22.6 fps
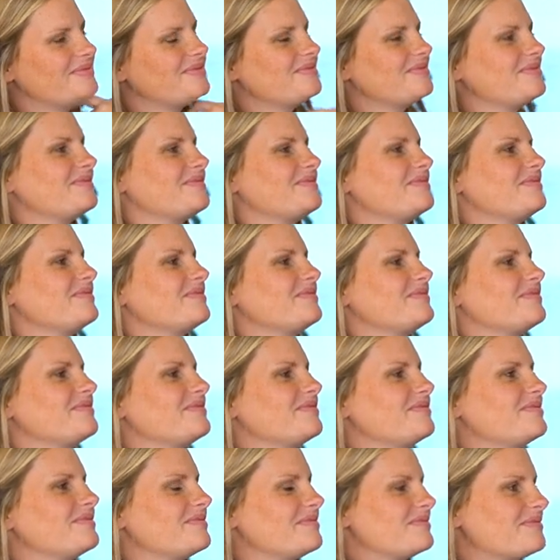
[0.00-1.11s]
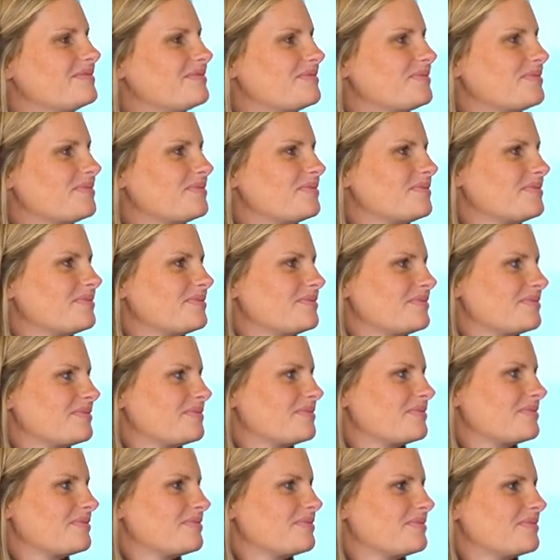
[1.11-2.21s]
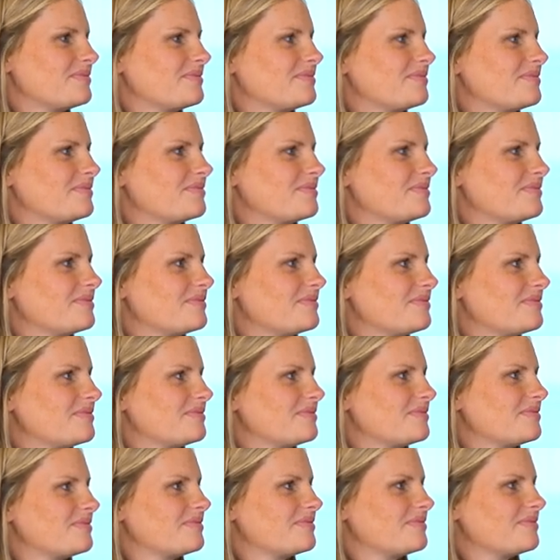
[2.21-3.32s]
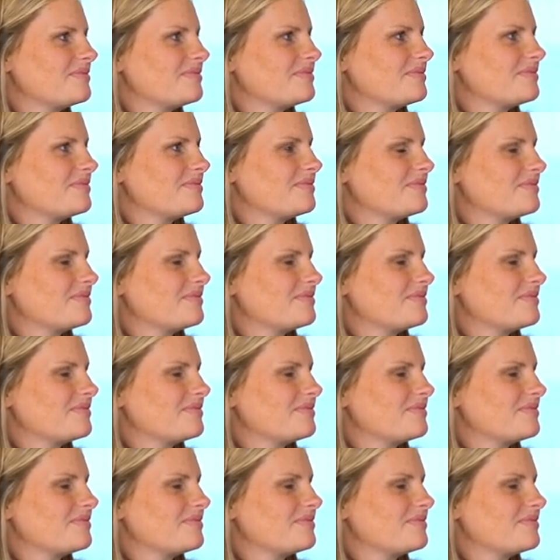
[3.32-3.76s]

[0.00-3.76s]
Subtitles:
This person isn't speaking.